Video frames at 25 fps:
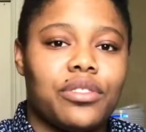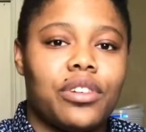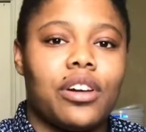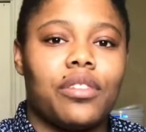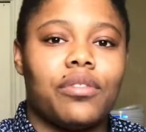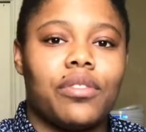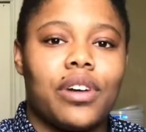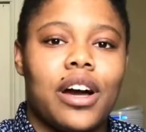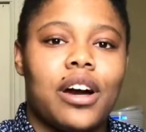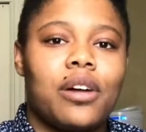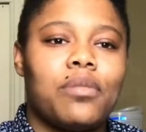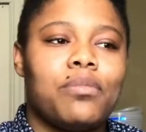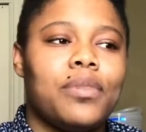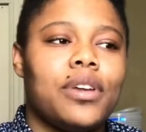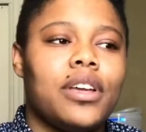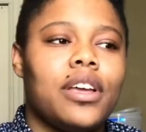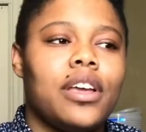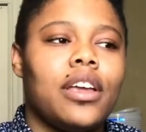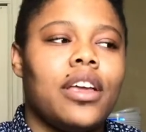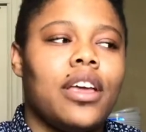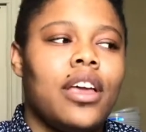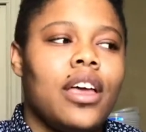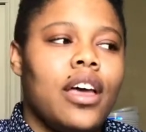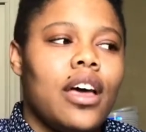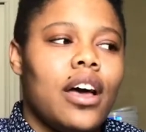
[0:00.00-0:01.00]
around
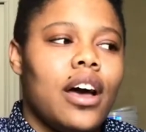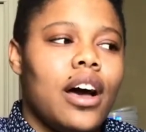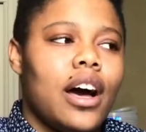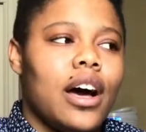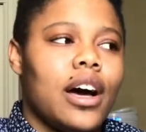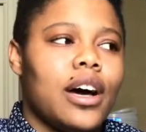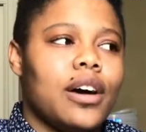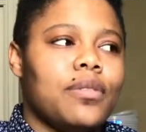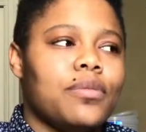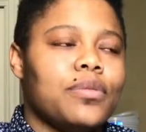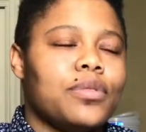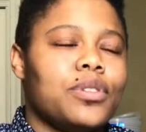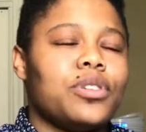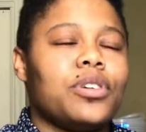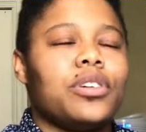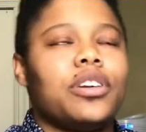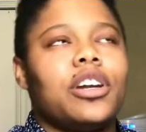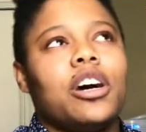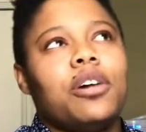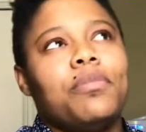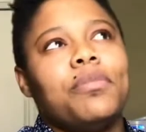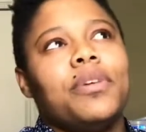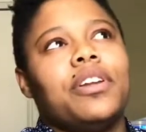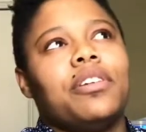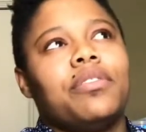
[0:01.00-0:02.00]
me. So it
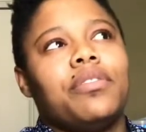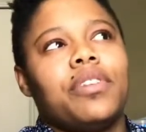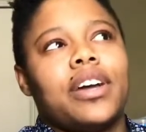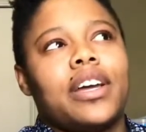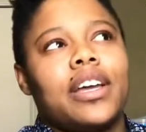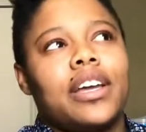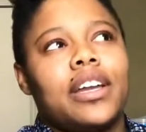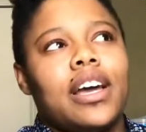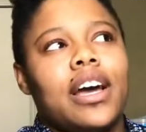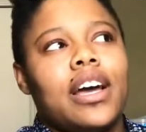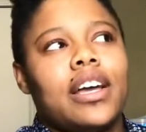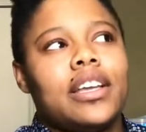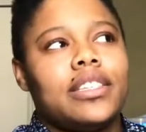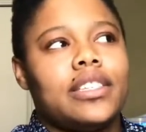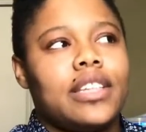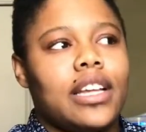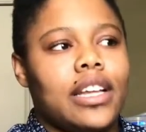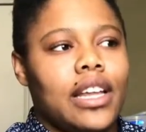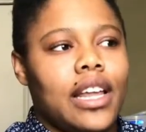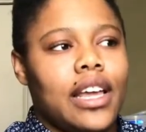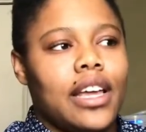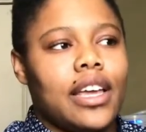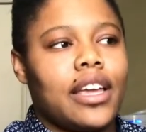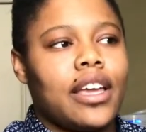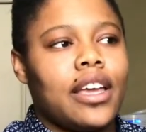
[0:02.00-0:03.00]
helped me to recognize that